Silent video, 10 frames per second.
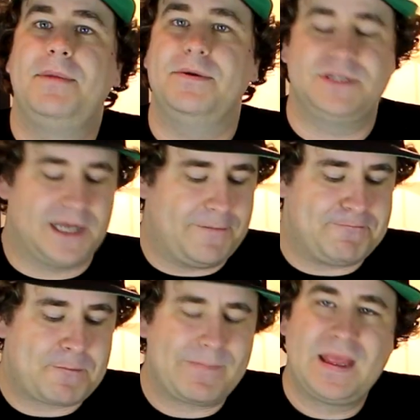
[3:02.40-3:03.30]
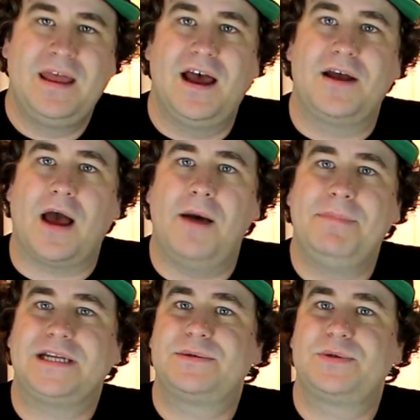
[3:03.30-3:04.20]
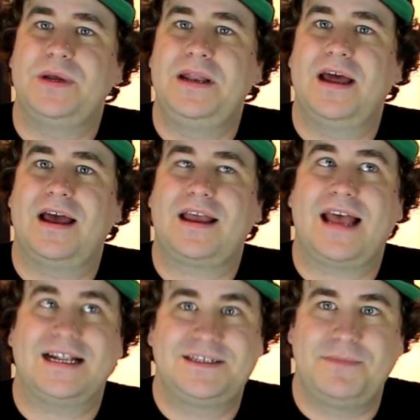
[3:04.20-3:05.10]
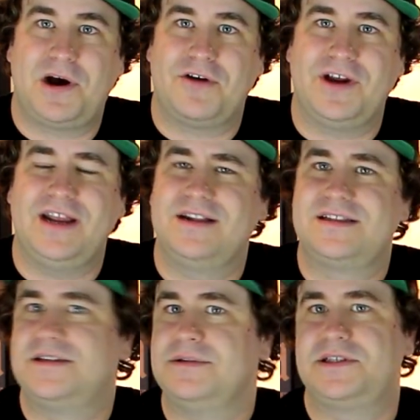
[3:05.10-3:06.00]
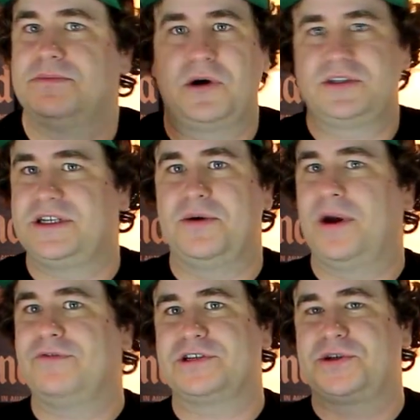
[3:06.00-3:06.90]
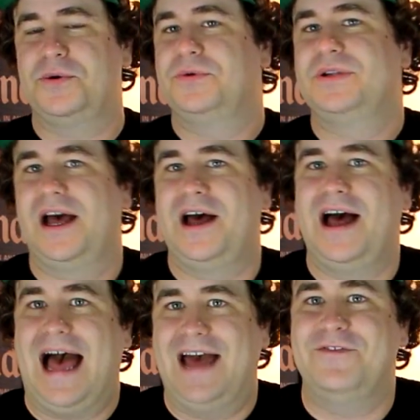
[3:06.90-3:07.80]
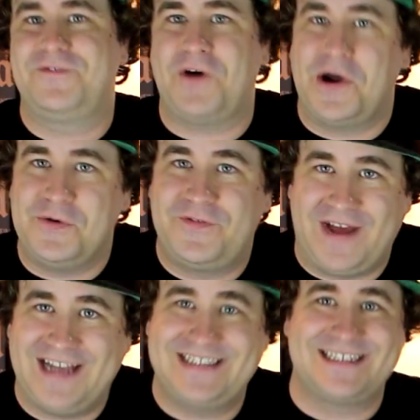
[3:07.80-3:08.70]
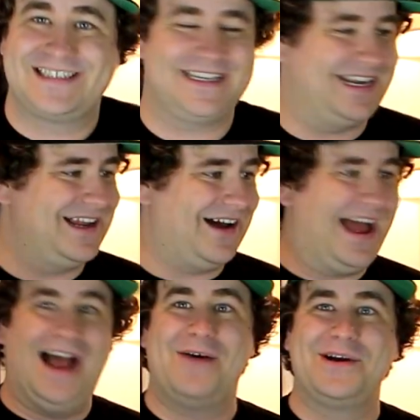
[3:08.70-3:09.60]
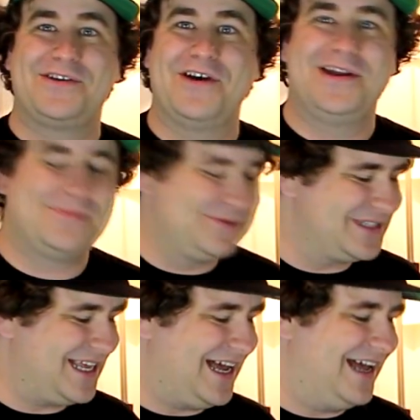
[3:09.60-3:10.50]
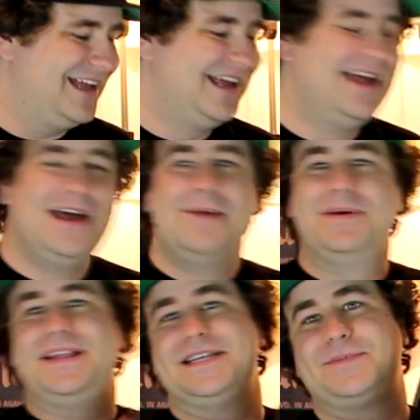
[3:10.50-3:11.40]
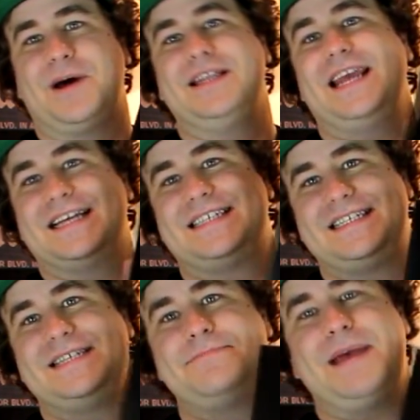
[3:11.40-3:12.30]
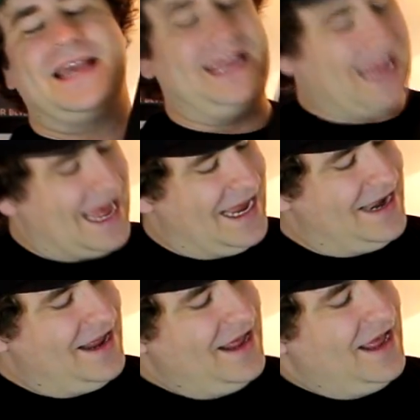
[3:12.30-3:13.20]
but it was a mix between Katamari Damacy or whatever it's called, and Final Fantasy. How incredible is that? But this one, yes, this is Mega Yan,